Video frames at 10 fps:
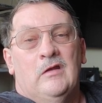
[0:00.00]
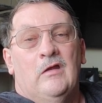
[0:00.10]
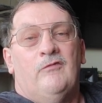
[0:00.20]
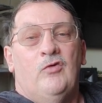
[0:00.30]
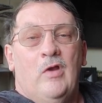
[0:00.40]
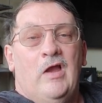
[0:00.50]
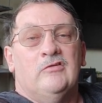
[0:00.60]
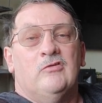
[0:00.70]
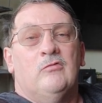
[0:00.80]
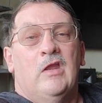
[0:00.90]
If you
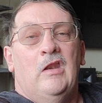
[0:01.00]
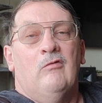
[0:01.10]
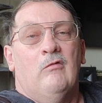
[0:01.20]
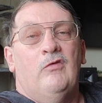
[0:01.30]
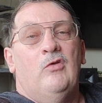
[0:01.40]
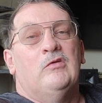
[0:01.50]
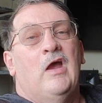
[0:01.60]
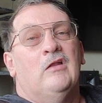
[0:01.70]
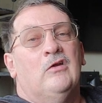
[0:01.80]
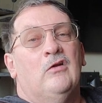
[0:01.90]
guys are getting reviews
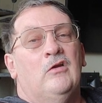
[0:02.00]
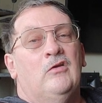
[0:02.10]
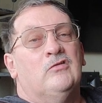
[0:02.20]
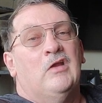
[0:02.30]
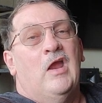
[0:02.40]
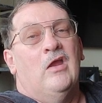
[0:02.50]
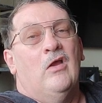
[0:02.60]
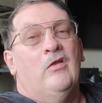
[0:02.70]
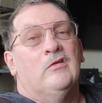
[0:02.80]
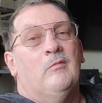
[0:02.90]
out there and you're
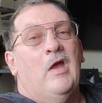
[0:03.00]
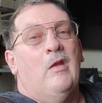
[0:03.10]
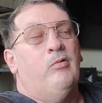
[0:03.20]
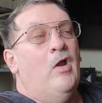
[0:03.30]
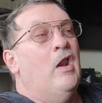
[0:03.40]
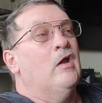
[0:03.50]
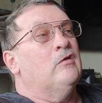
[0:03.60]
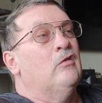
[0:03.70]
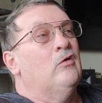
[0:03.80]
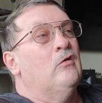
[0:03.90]
saying, oh, it's a bad
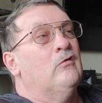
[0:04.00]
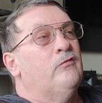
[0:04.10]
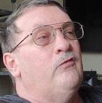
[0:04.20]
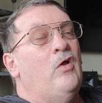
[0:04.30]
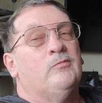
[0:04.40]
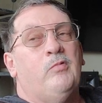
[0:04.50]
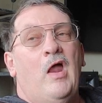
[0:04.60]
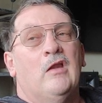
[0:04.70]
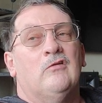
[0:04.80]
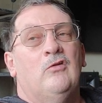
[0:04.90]
product and they're a false
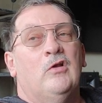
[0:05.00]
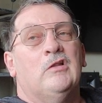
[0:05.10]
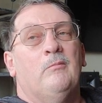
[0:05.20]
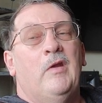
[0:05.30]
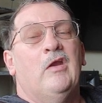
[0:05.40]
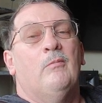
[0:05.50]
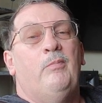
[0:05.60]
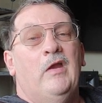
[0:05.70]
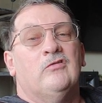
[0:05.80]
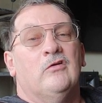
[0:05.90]
product, look at the bigger
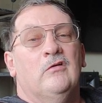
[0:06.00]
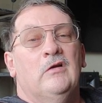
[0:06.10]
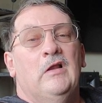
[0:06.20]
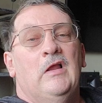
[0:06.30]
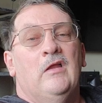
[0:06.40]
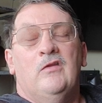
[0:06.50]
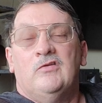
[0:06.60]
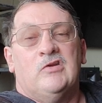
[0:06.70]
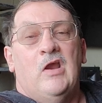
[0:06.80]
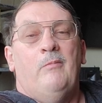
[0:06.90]
picture.
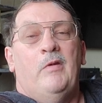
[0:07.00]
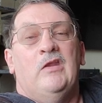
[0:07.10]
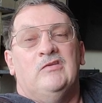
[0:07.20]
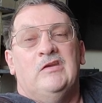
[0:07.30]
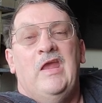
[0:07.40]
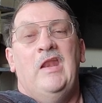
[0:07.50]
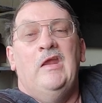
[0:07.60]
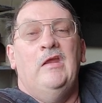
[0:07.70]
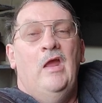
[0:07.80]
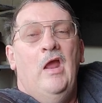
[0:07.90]
This company is
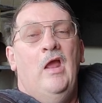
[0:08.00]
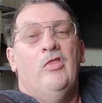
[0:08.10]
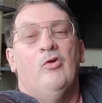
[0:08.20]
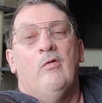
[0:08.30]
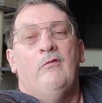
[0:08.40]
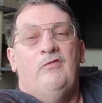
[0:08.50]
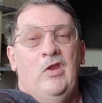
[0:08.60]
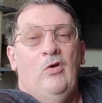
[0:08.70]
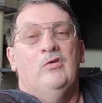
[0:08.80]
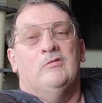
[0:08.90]
getting the
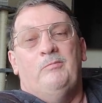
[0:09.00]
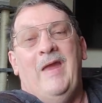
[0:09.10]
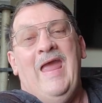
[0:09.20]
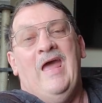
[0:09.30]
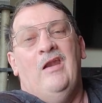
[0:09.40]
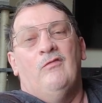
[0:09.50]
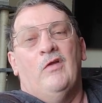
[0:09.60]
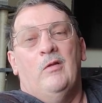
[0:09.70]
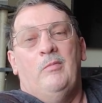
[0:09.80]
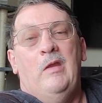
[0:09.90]
reviews banned
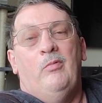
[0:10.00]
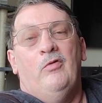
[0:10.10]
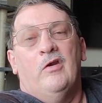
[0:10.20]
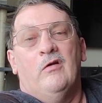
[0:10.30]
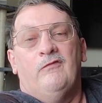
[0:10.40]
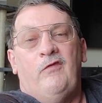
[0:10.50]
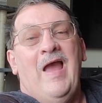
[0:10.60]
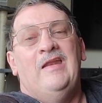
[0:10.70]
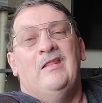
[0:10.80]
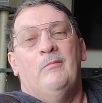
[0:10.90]
for the people that are
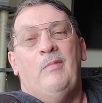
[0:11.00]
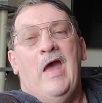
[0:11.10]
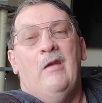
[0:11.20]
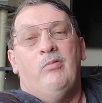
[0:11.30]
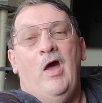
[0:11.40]
finding the bad